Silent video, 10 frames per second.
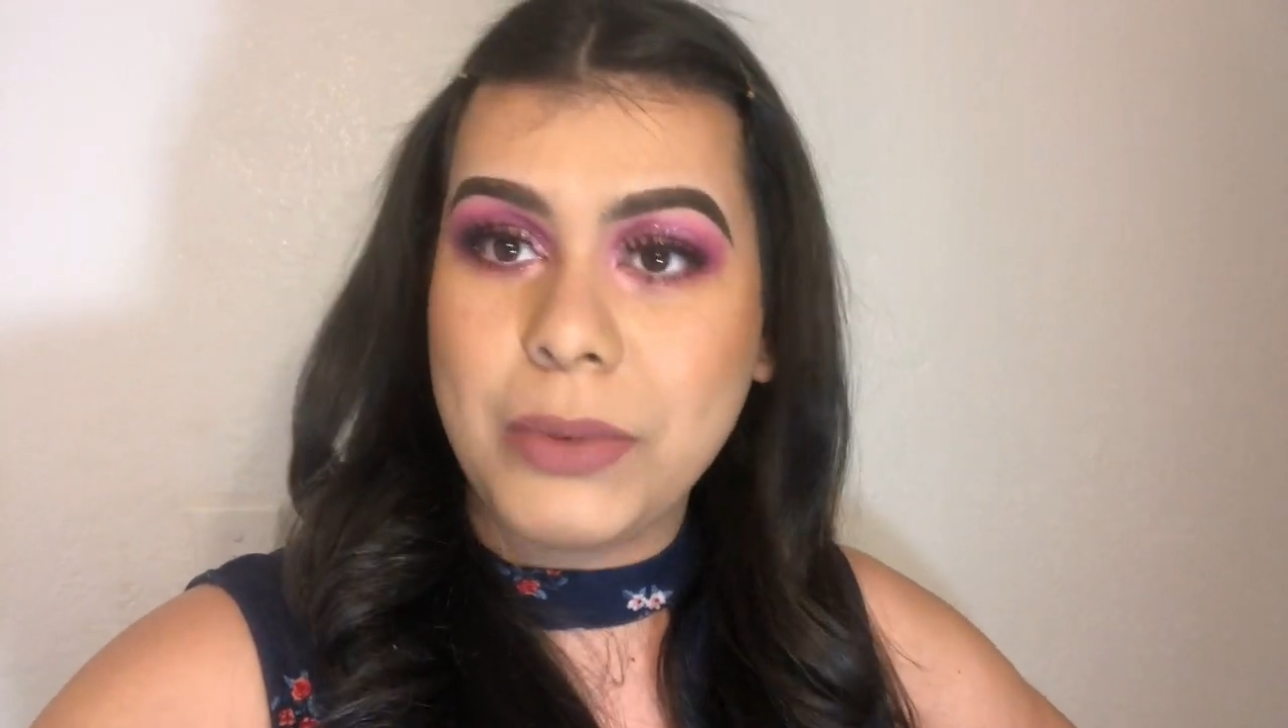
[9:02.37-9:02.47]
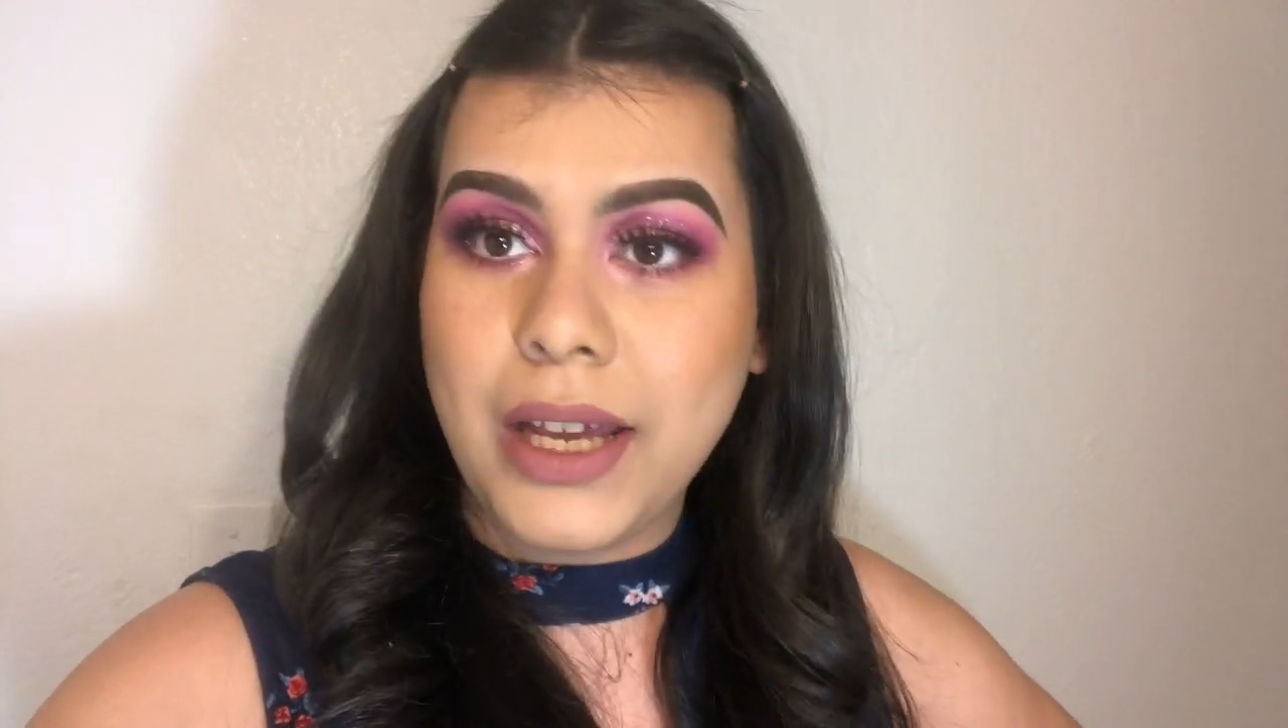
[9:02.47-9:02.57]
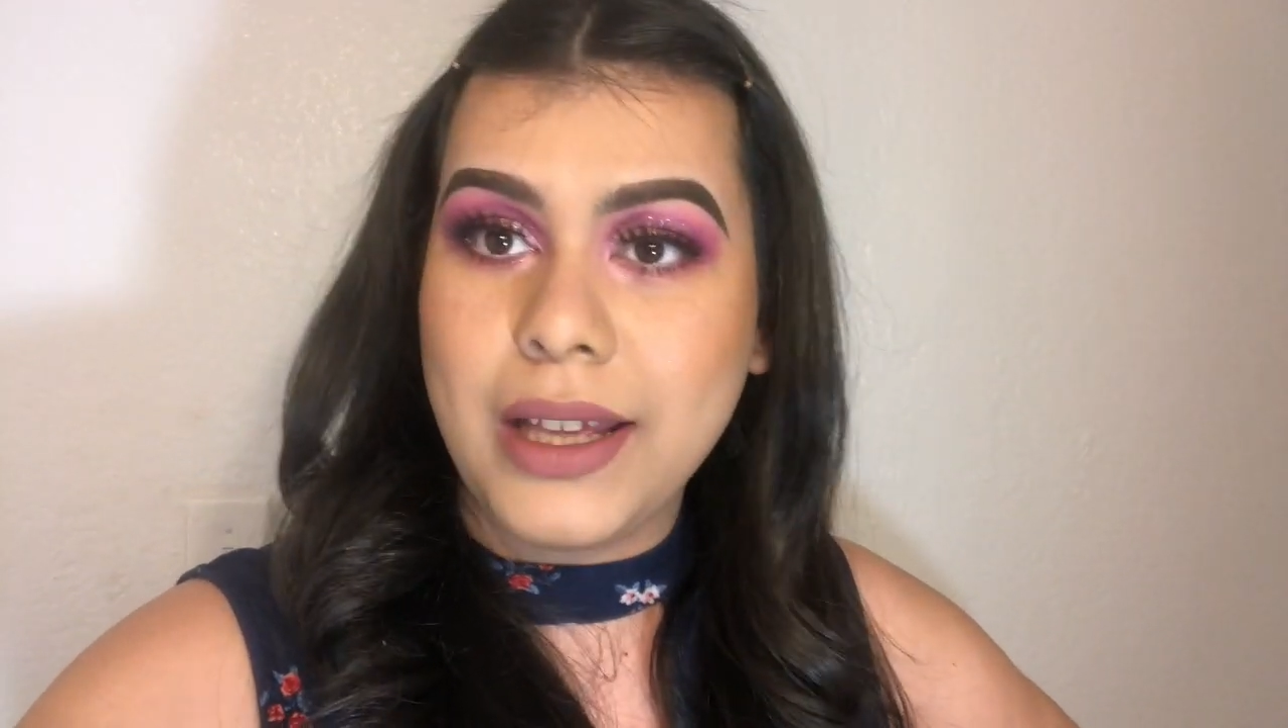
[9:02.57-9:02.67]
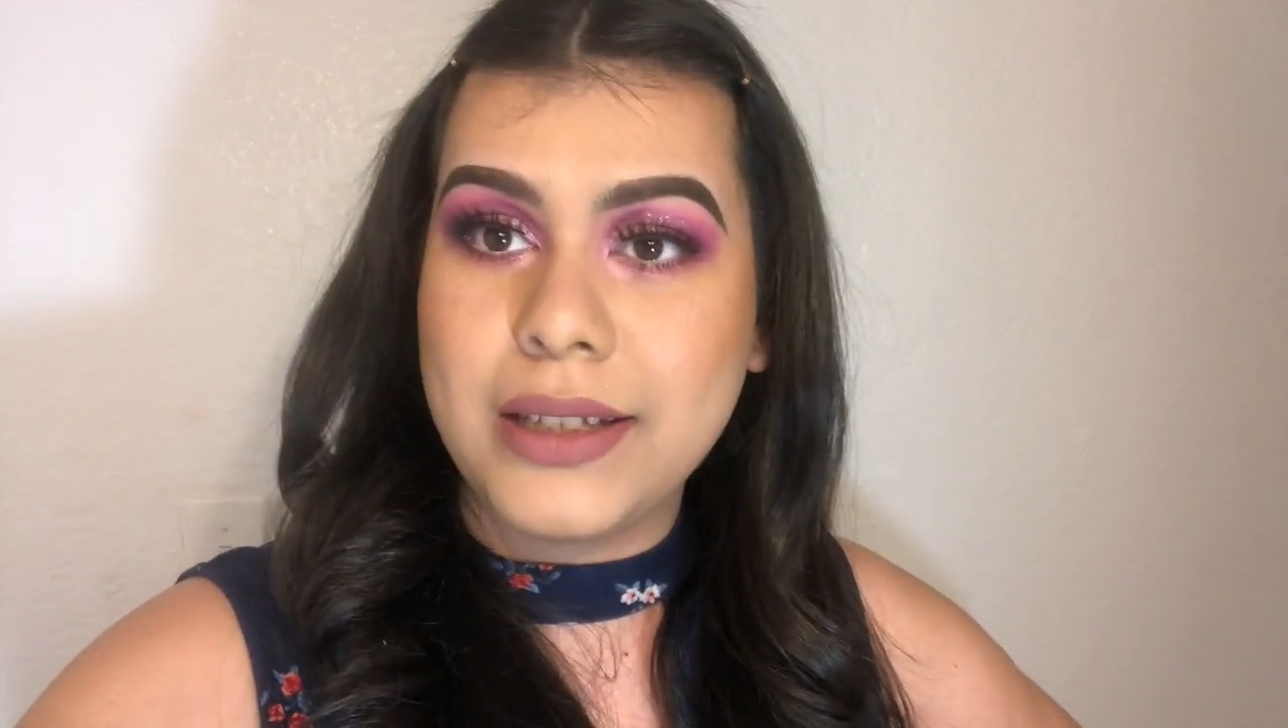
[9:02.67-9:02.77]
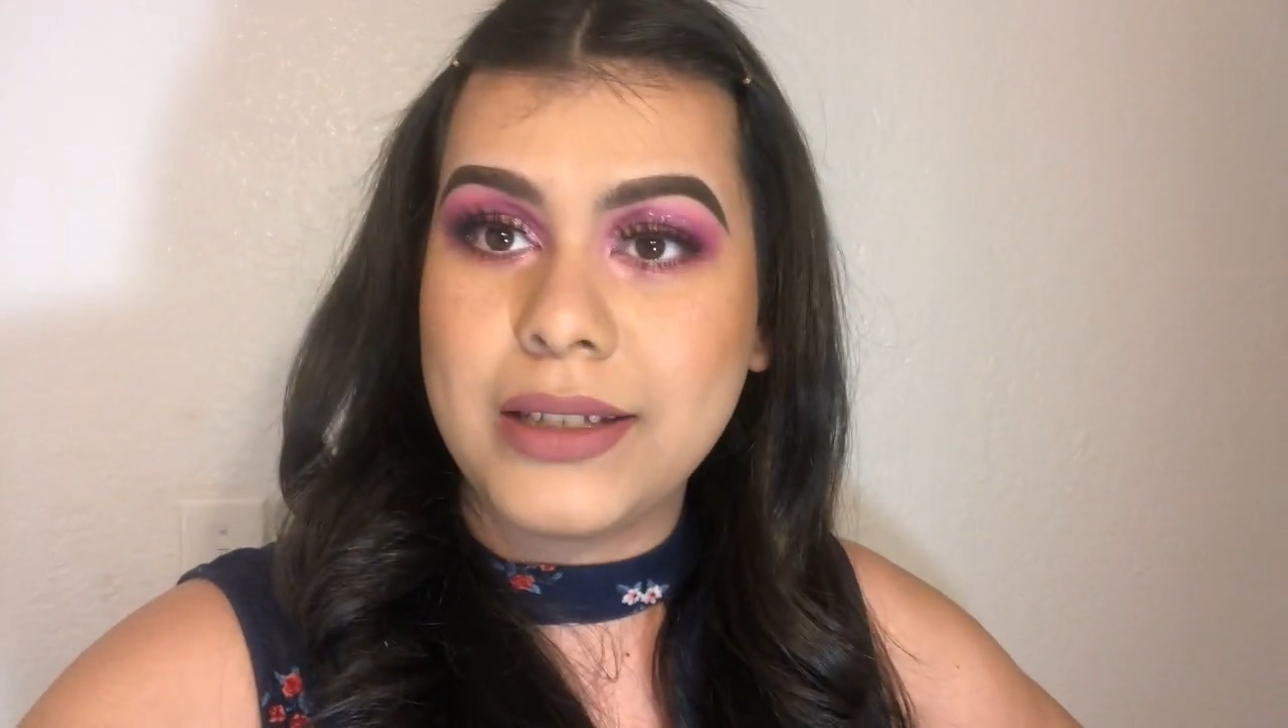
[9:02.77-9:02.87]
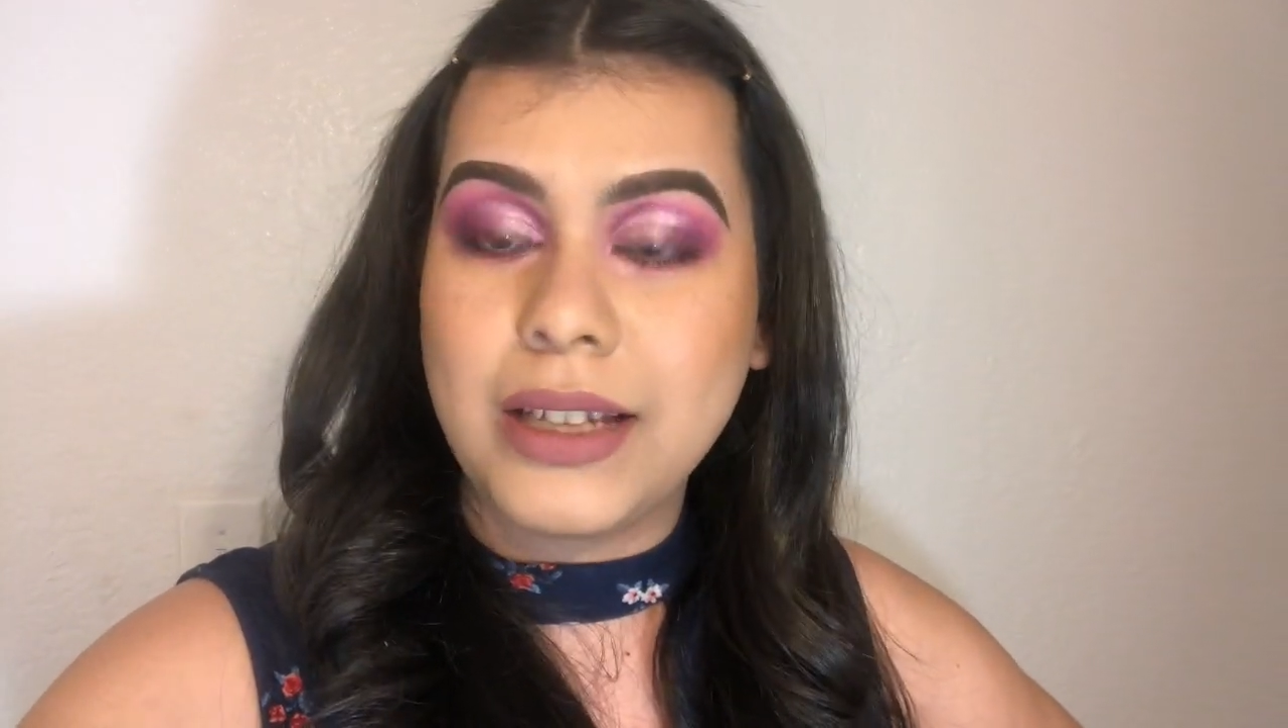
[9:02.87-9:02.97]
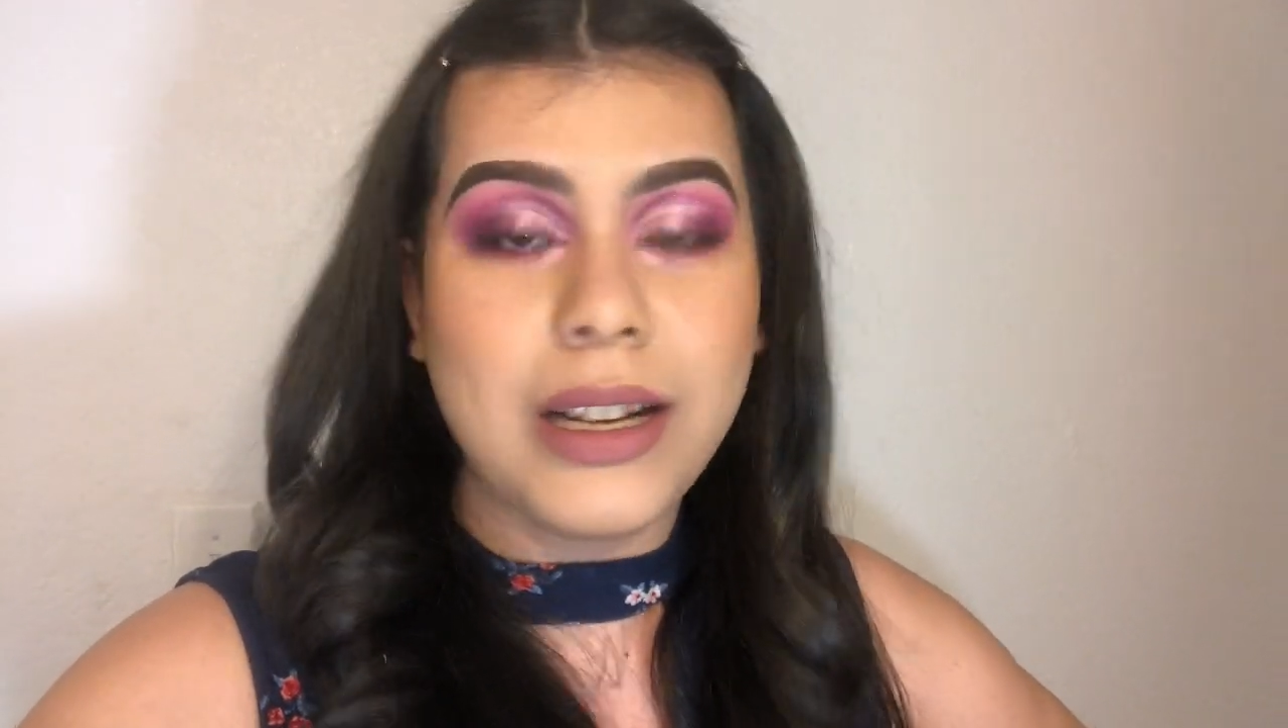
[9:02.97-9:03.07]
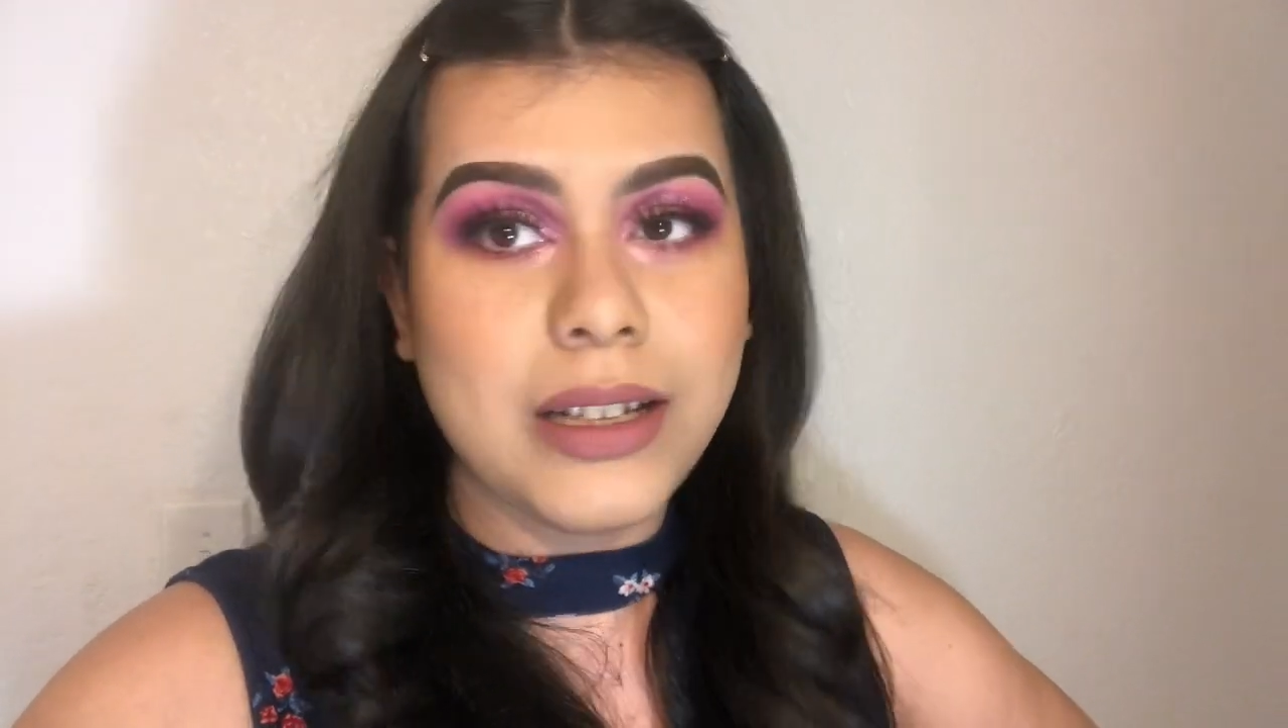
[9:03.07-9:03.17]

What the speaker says: passed and